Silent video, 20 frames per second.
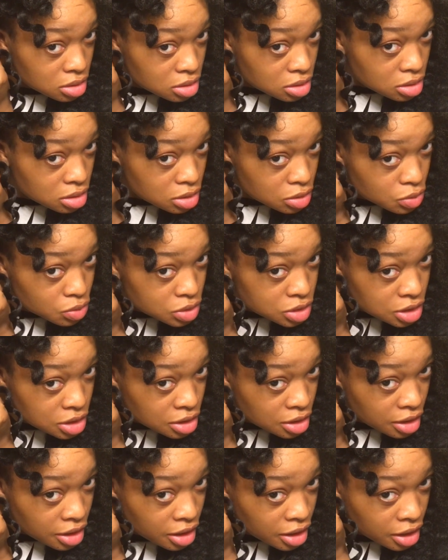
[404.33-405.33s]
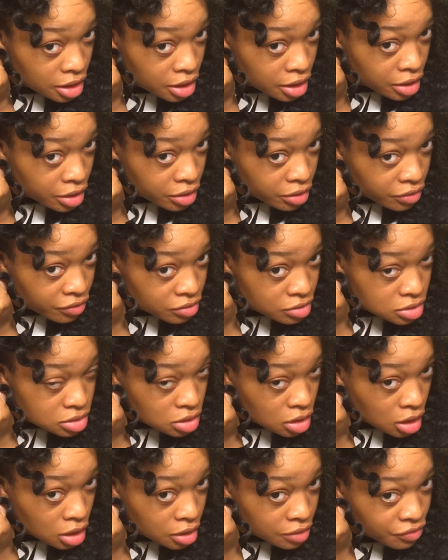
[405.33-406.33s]
loosen the hair
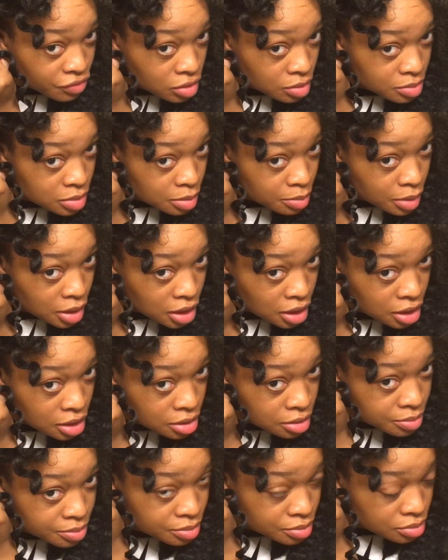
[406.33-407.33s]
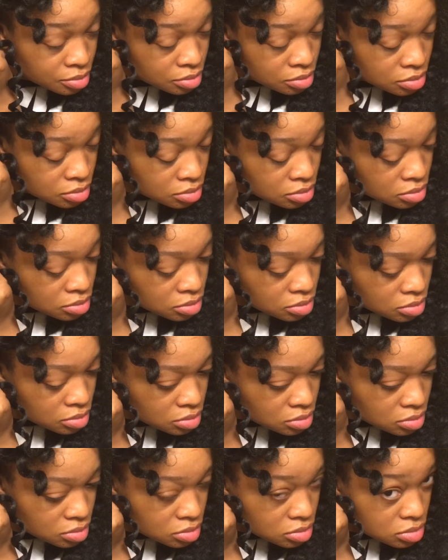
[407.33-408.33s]
starting from the bottom,
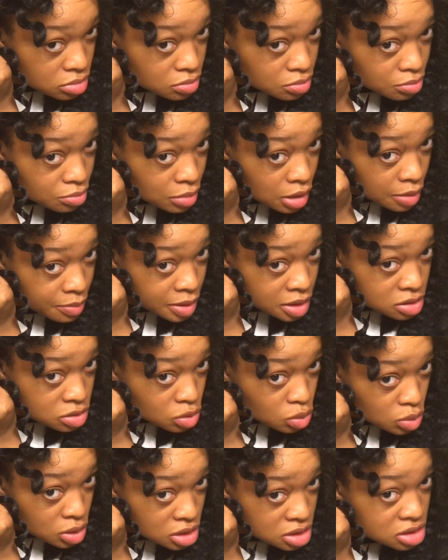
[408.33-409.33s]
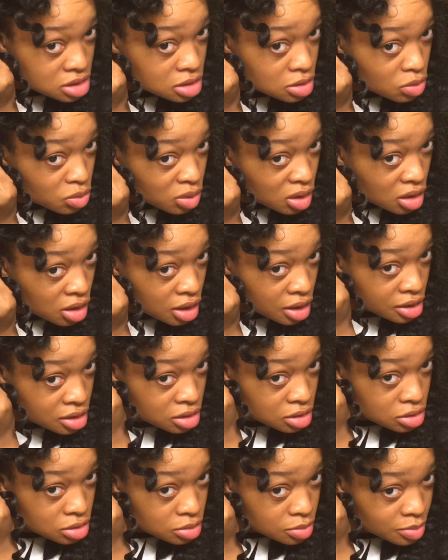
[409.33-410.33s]
maybe twist the rod a
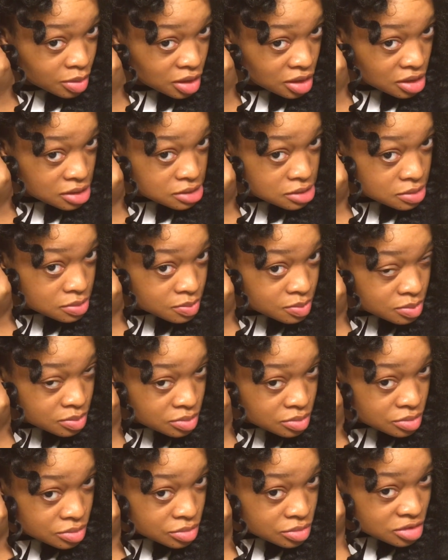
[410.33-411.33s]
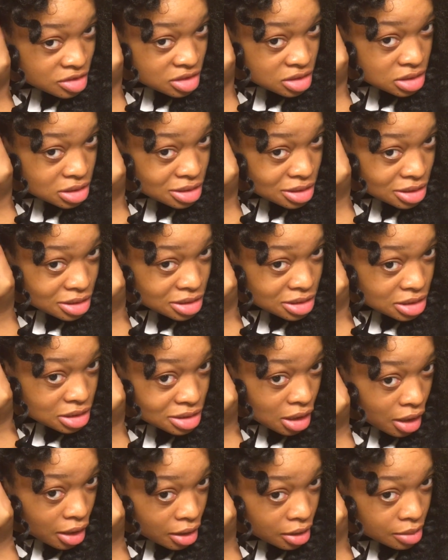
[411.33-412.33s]
little bit to
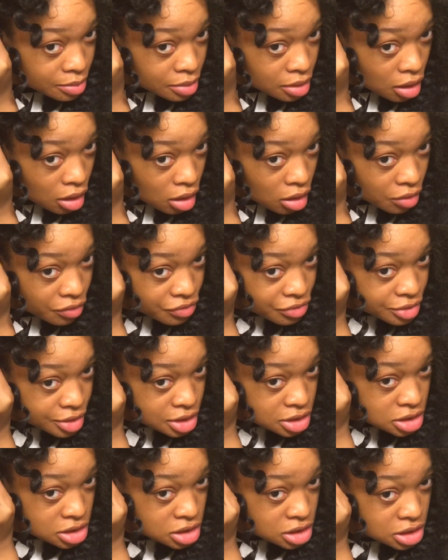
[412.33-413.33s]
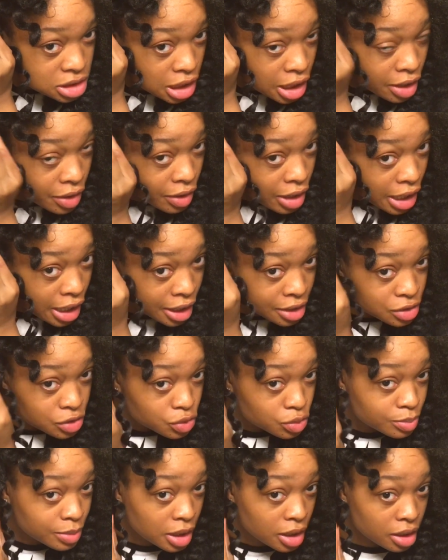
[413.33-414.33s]
slide it off. This is just how I
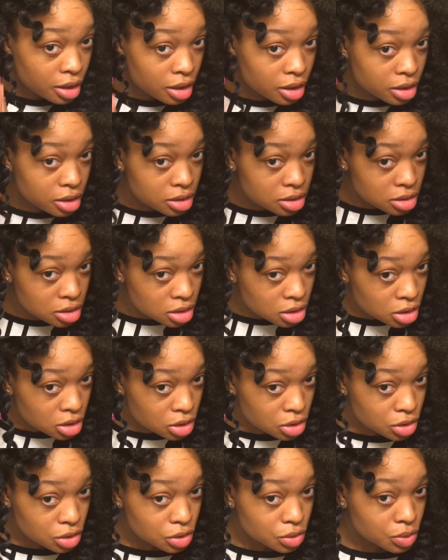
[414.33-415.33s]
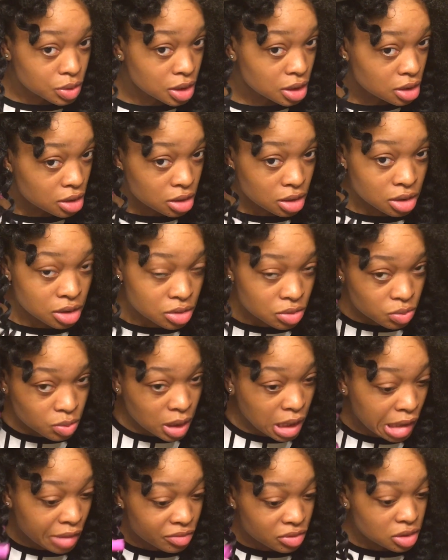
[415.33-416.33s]
do mine. You can
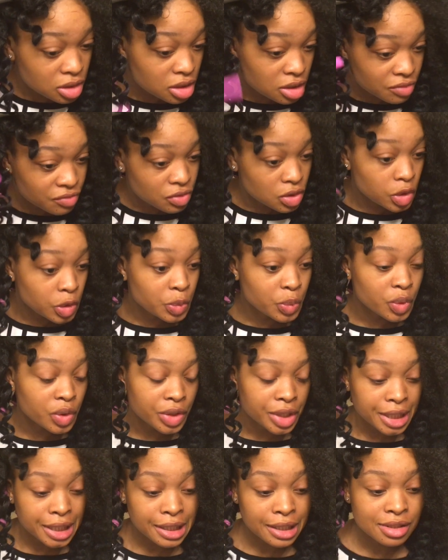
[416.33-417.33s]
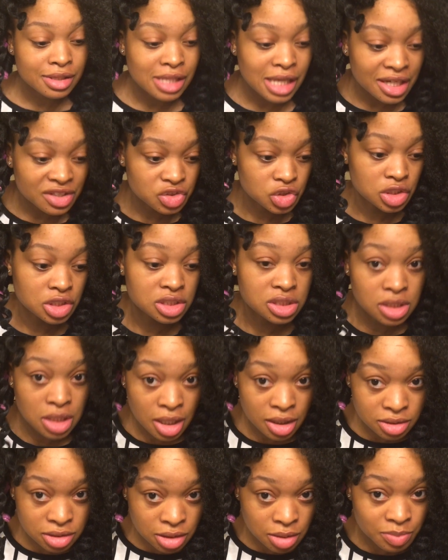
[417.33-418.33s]
unravel it if you want. That's just
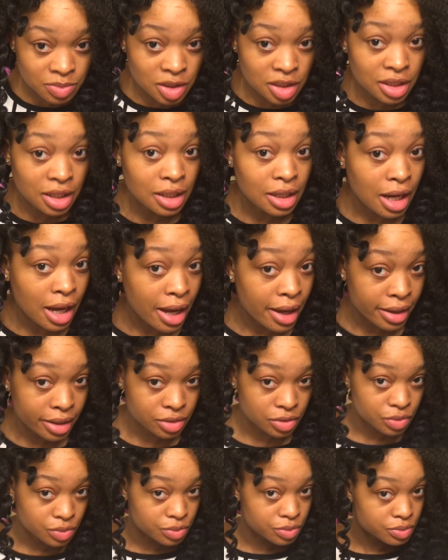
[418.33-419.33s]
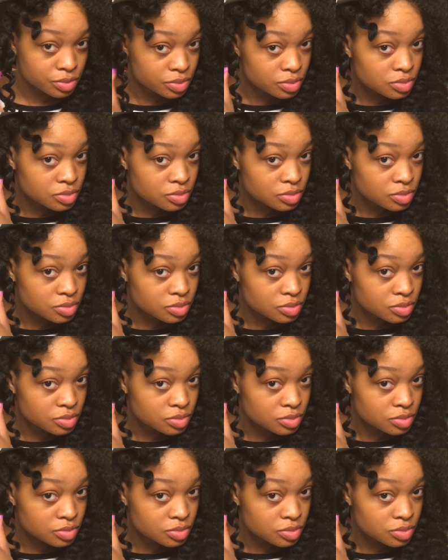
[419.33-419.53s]
not something that I do.